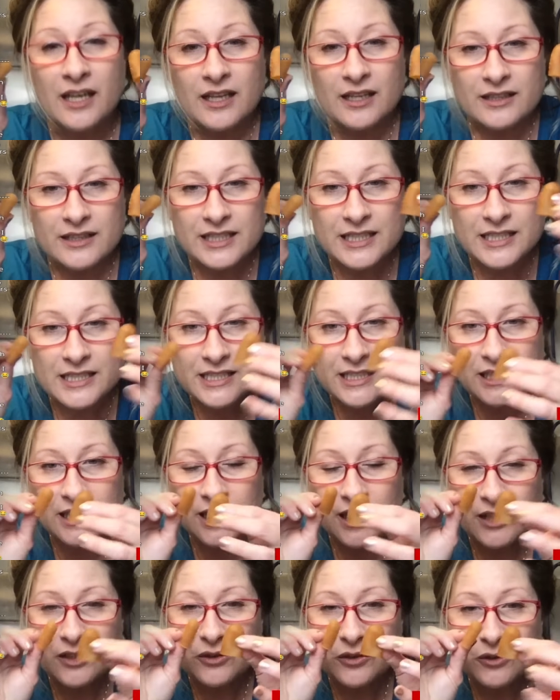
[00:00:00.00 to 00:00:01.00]
These
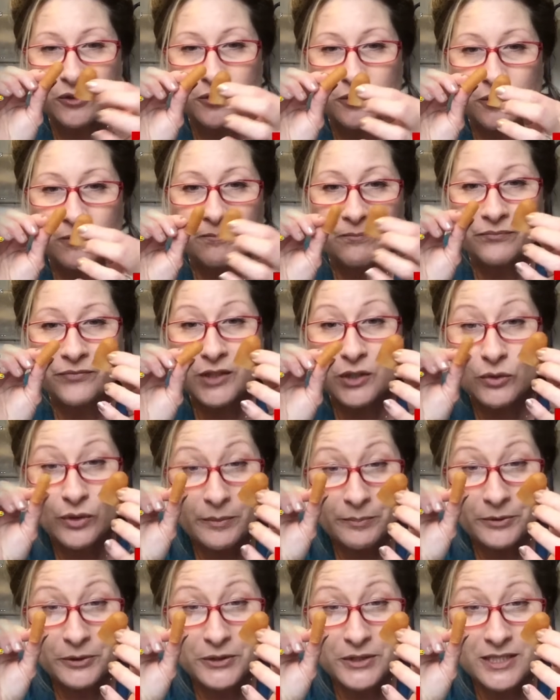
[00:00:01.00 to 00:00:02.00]
little
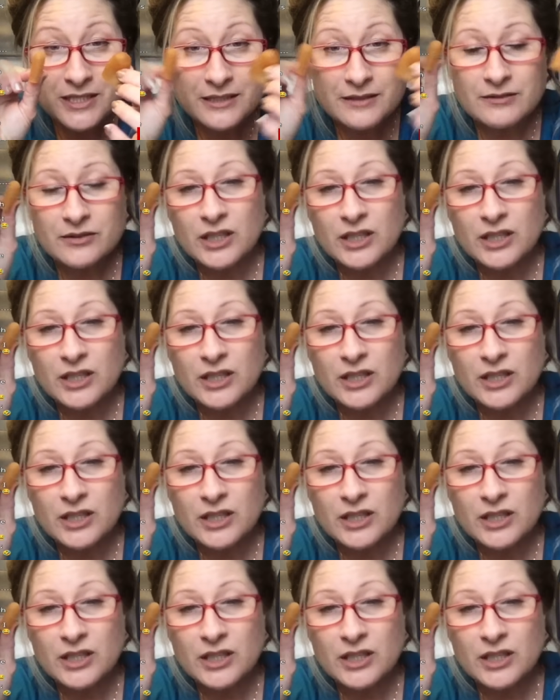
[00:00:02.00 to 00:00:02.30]
grippers